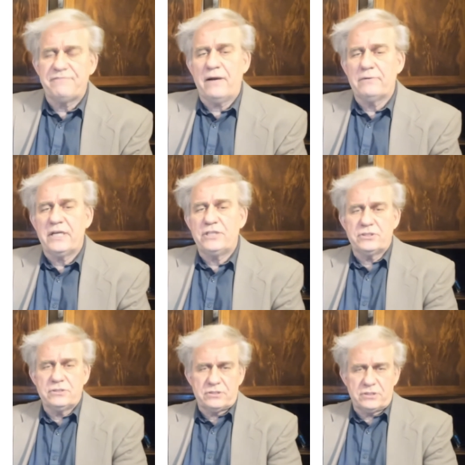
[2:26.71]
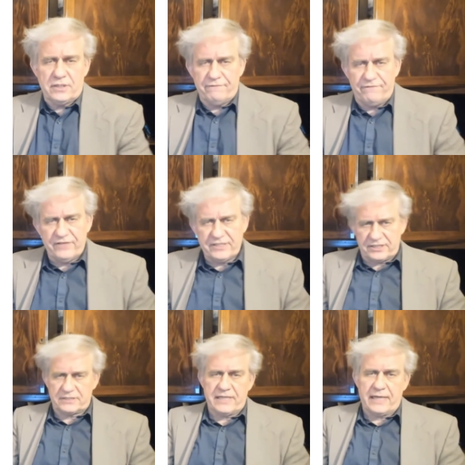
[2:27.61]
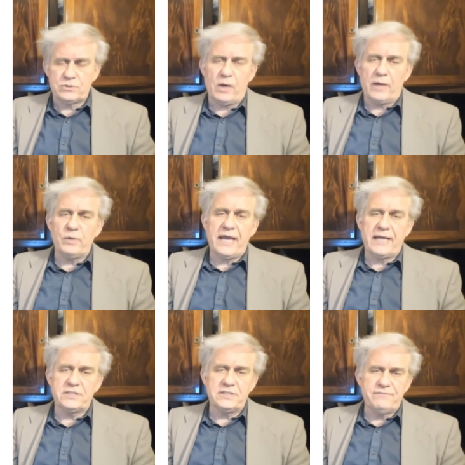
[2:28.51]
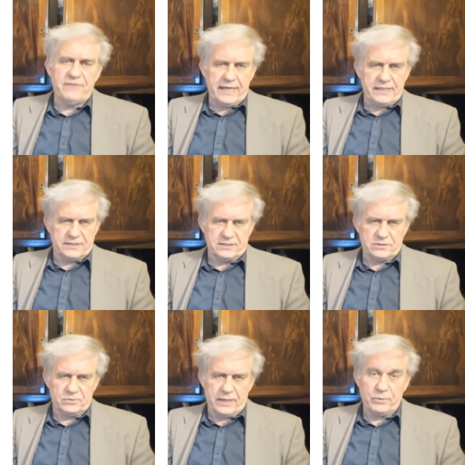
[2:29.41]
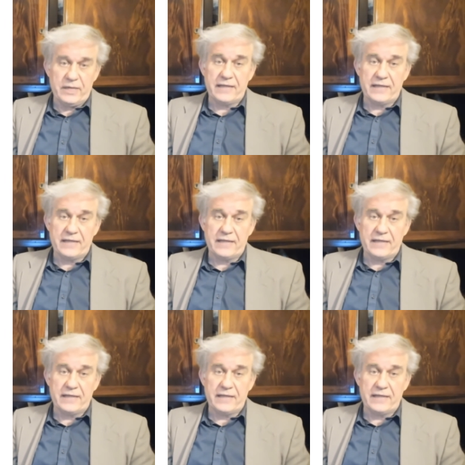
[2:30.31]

the foundations of physics. That's why we had to divide it this way. We